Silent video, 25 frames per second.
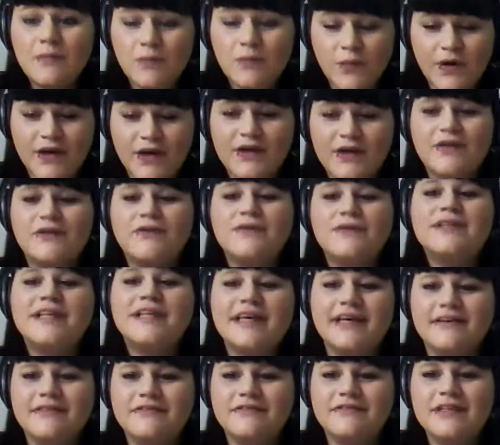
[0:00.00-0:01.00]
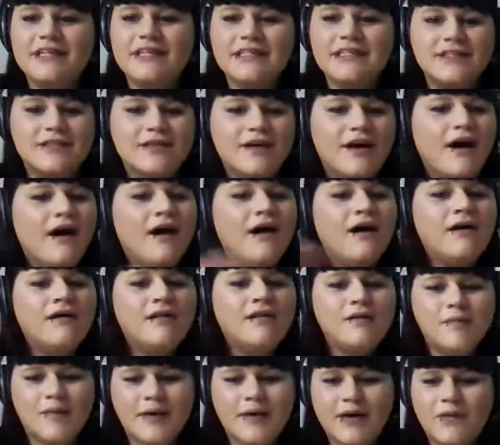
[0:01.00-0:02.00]
Yep, where you live. This is
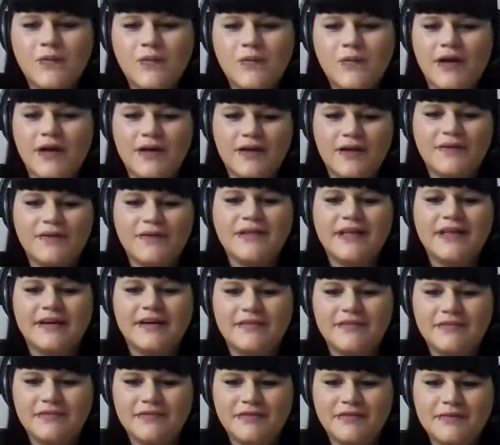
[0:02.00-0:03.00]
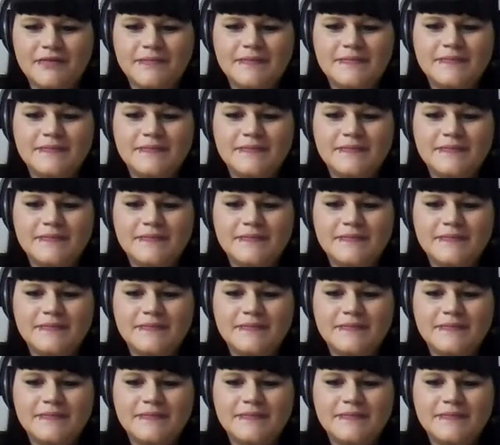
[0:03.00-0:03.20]
all about where you live.